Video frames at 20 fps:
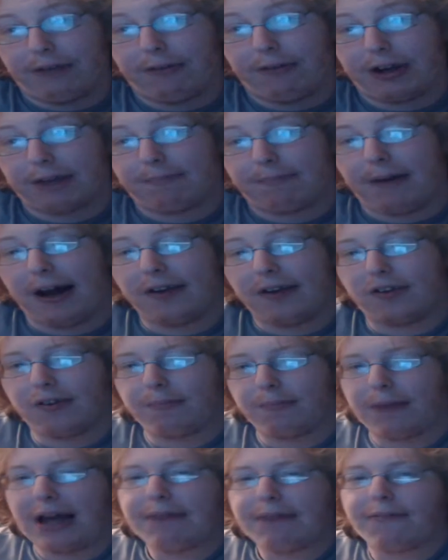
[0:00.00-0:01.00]
sponsored
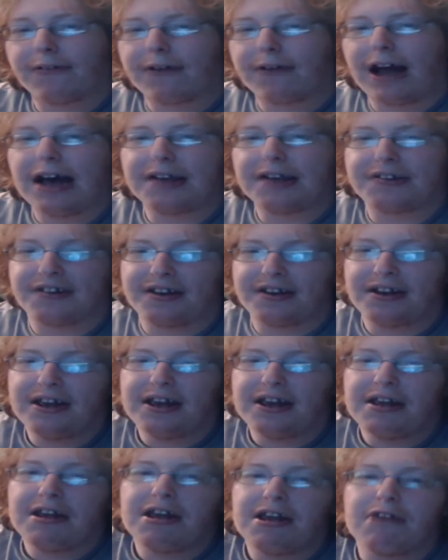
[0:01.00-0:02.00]
by Verizon.
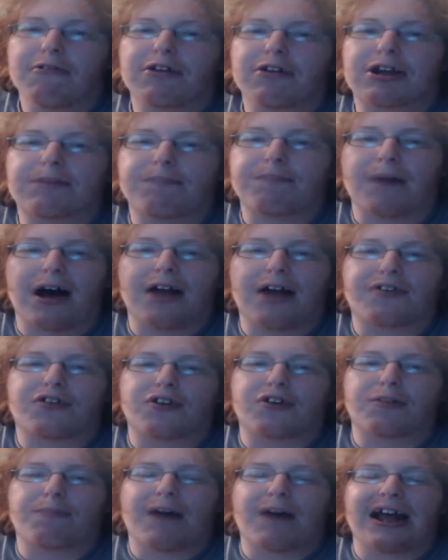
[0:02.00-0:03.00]
It was
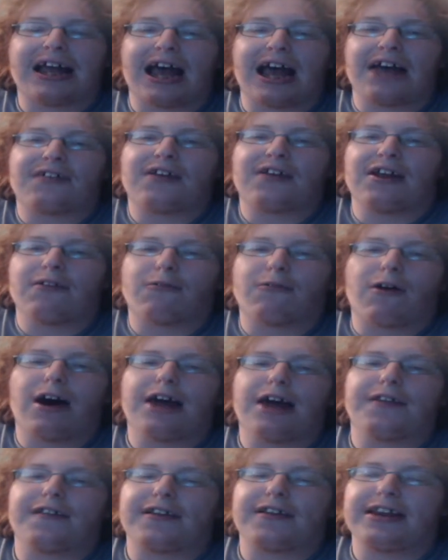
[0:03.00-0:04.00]
sponsored by
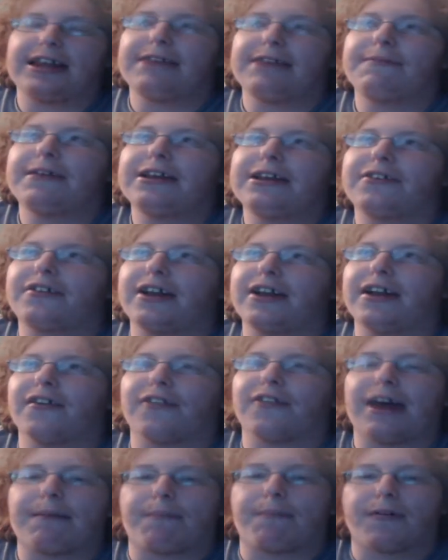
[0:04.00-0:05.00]
SNY, the TV channel
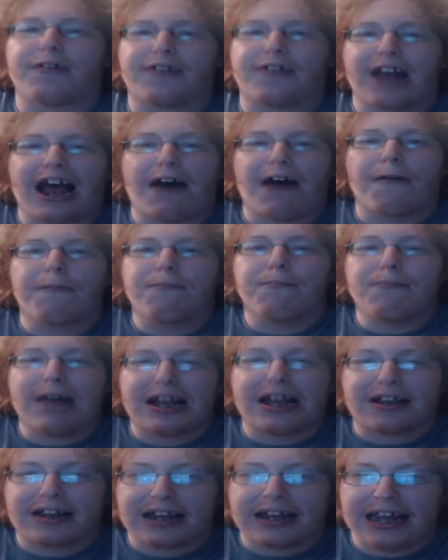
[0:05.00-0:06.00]
that puts out
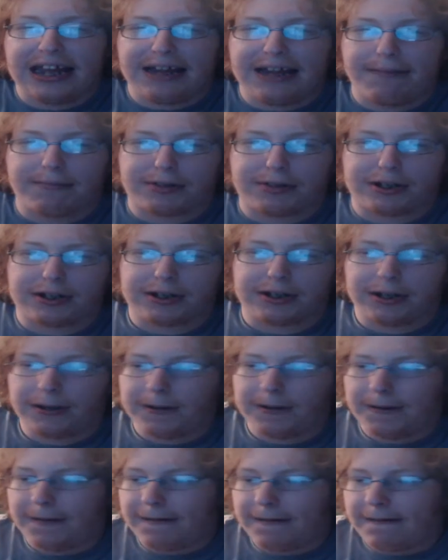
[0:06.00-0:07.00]
Mets games.
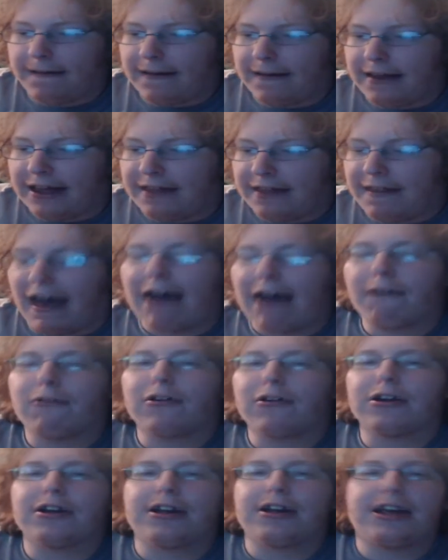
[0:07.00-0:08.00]

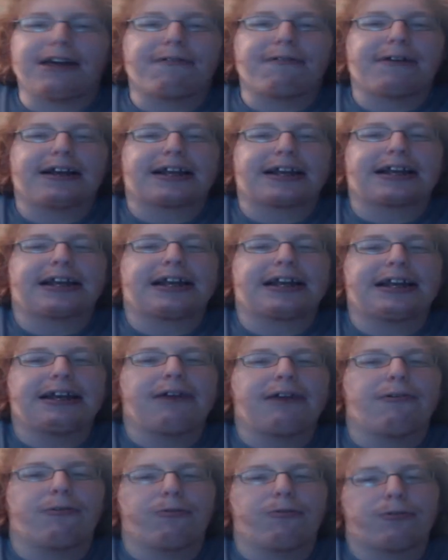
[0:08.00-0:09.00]
It was
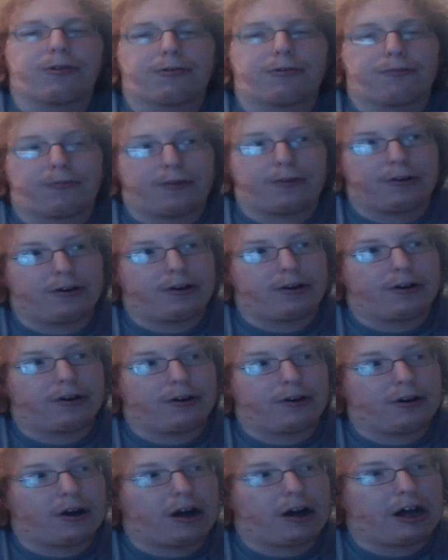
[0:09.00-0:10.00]
huge for
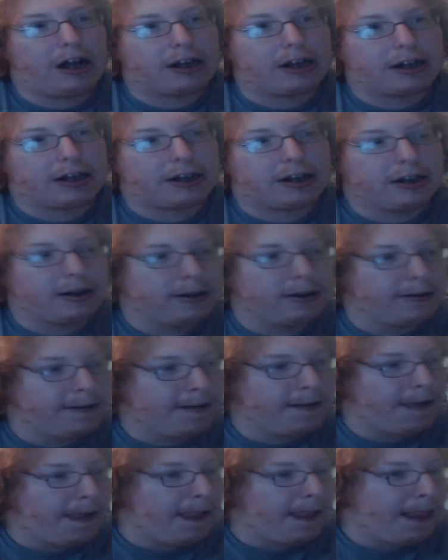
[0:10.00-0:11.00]
us,
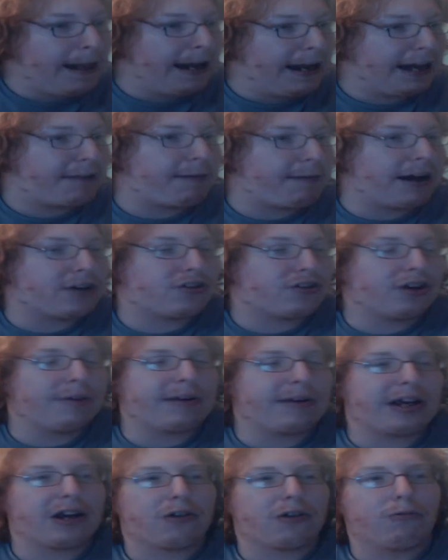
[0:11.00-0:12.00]
especially
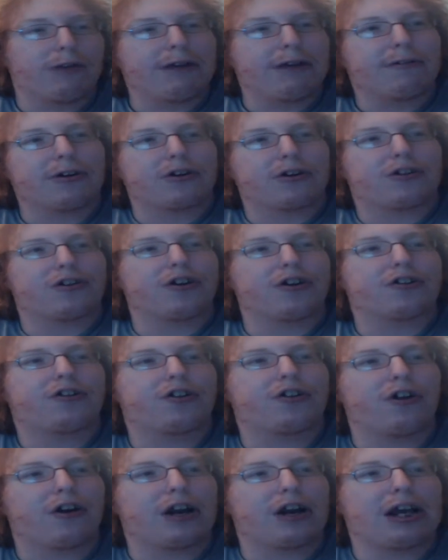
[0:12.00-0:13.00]
because we were just
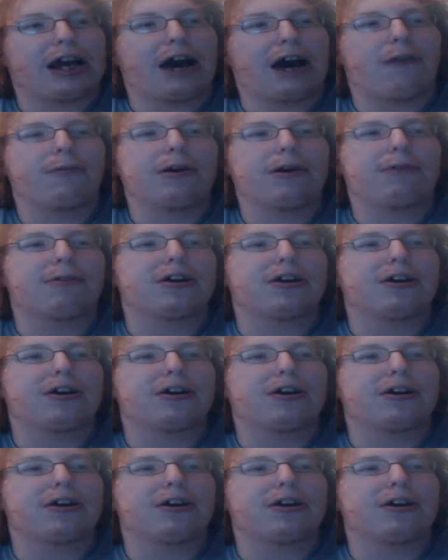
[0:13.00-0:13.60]
starting out. We were